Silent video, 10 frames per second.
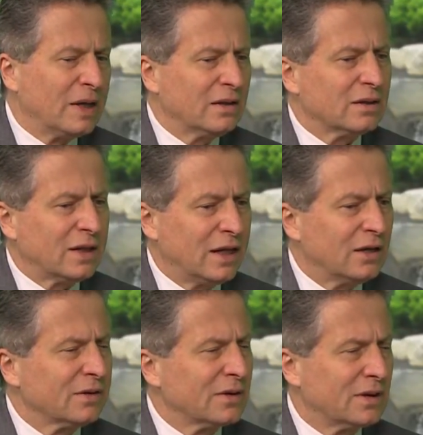Mental
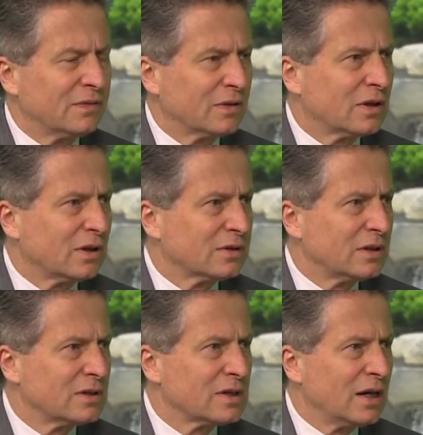health
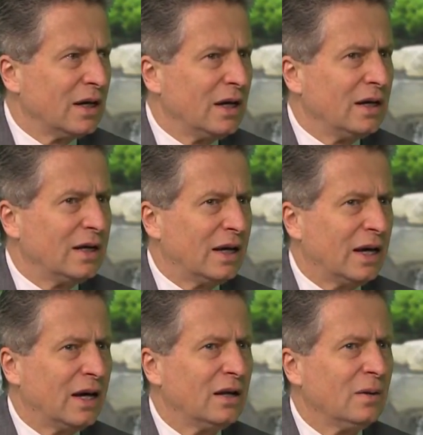difficulties
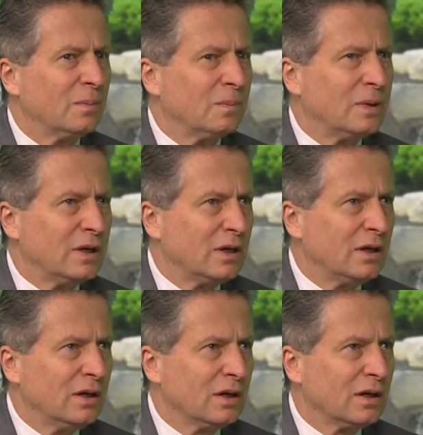can
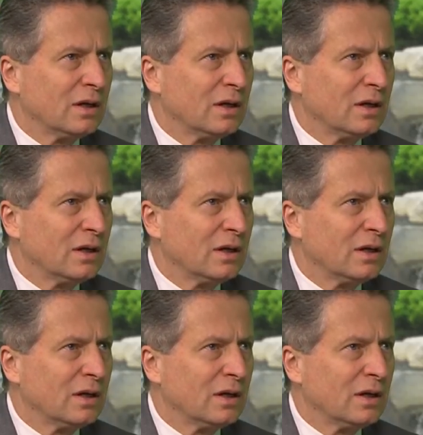be